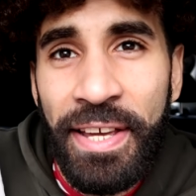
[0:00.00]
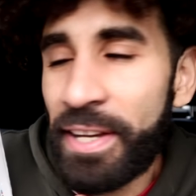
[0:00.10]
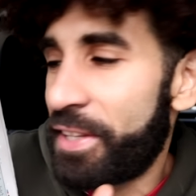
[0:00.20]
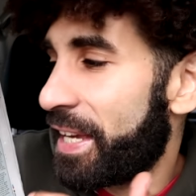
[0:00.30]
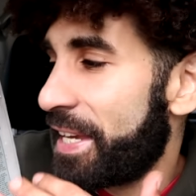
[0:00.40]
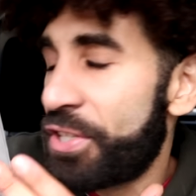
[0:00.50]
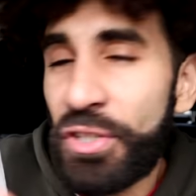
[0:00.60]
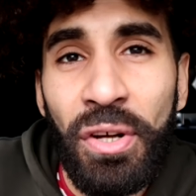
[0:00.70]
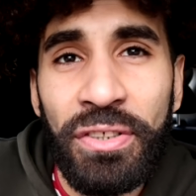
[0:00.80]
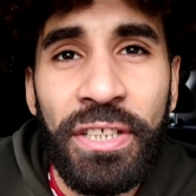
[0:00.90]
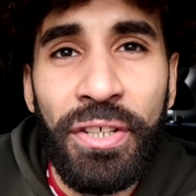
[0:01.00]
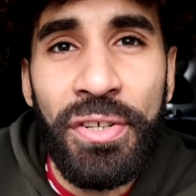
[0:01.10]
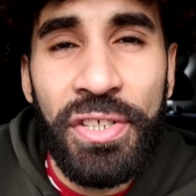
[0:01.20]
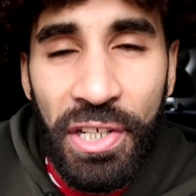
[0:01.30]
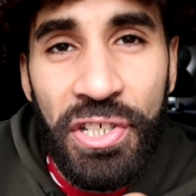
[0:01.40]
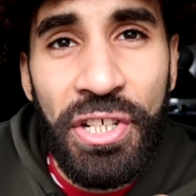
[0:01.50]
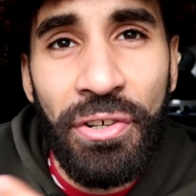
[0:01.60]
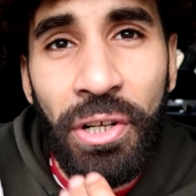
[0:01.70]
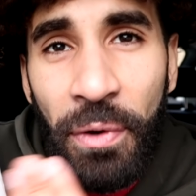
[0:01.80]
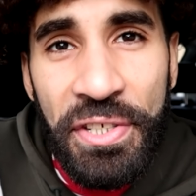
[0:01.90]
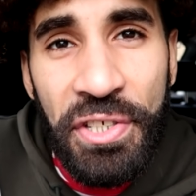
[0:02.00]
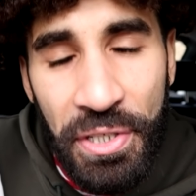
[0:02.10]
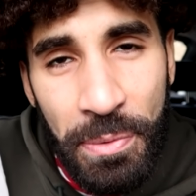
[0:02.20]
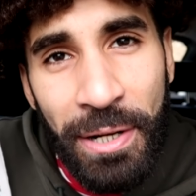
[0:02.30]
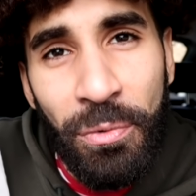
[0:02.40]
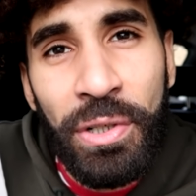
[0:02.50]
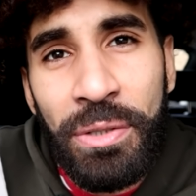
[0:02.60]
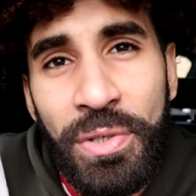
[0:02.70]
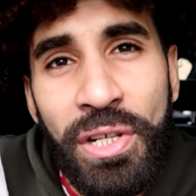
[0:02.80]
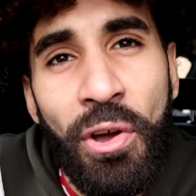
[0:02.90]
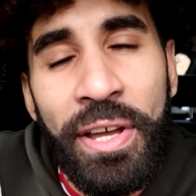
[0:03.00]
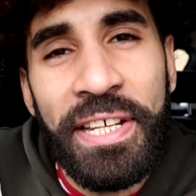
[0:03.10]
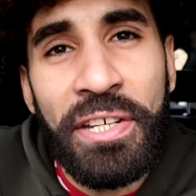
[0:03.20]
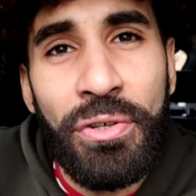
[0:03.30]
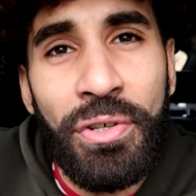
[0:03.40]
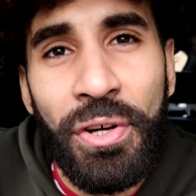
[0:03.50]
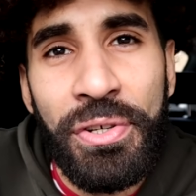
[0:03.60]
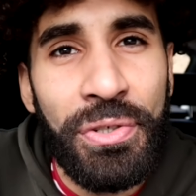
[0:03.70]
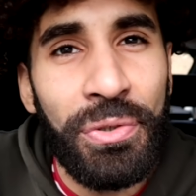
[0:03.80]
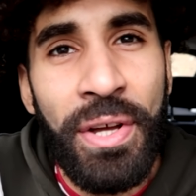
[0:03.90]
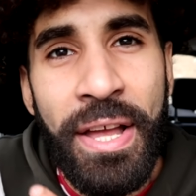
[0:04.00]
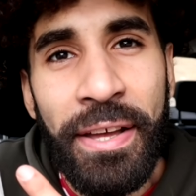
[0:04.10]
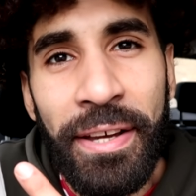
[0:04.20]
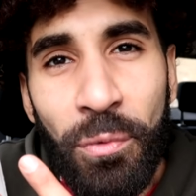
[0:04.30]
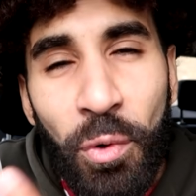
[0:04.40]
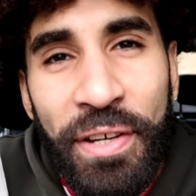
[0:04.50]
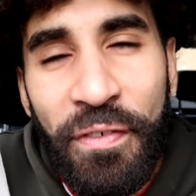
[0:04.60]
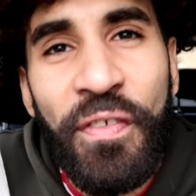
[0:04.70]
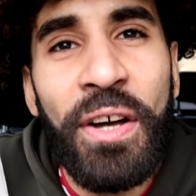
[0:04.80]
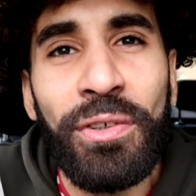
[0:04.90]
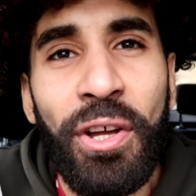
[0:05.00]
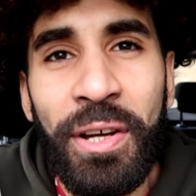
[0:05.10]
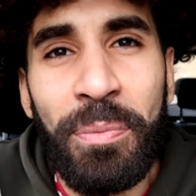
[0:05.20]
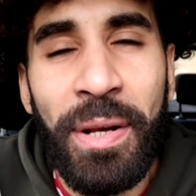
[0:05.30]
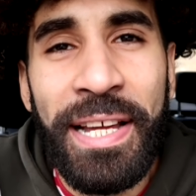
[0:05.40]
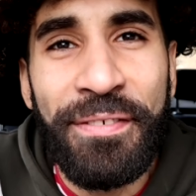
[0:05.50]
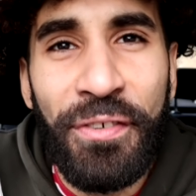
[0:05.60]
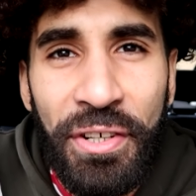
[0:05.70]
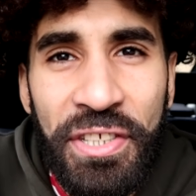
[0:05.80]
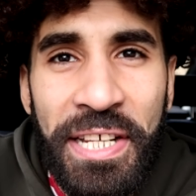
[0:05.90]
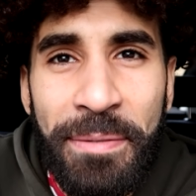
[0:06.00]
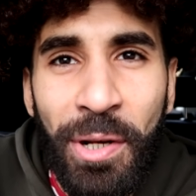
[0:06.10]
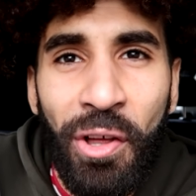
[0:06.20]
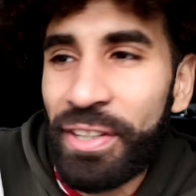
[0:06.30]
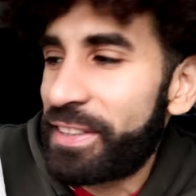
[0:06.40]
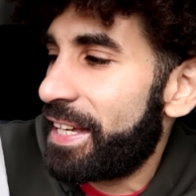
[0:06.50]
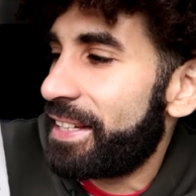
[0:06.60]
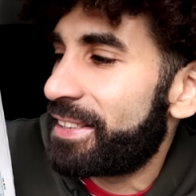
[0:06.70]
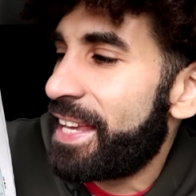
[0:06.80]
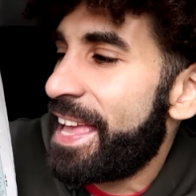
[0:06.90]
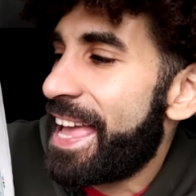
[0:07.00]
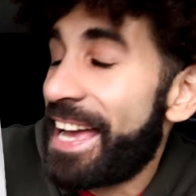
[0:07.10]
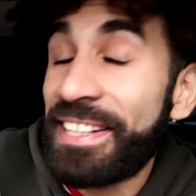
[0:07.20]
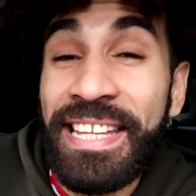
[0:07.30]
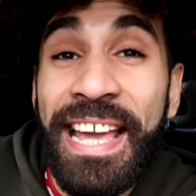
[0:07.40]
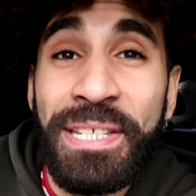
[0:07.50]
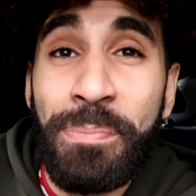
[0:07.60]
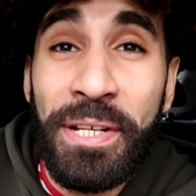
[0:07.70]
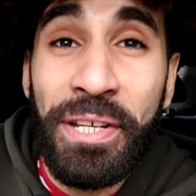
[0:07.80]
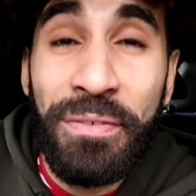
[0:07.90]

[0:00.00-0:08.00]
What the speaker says: that he started asking Shearer questions about what it was like in Newcastle, what it felt like playing for a team like that, and he has been